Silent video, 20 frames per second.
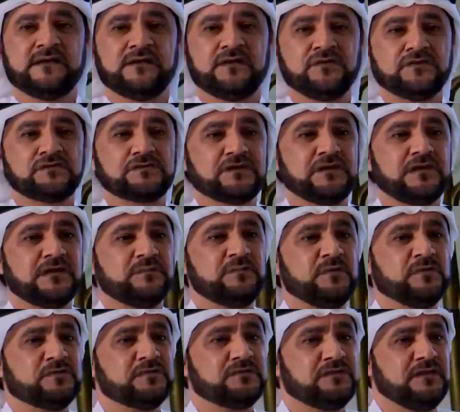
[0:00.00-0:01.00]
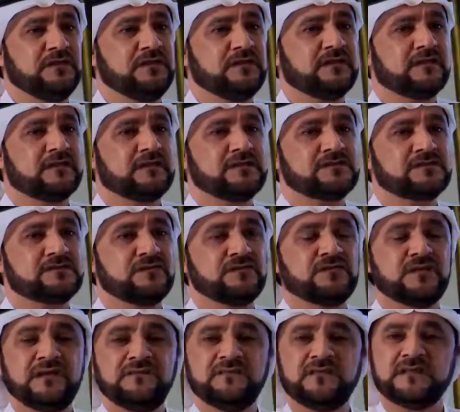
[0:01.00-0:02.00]
You scared me to death. There's
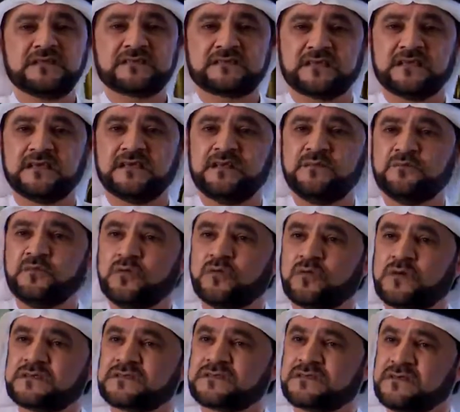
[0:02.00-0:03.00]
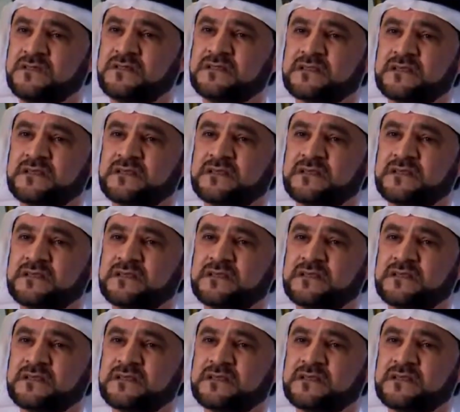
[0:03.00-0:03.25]
not even a single book was sold.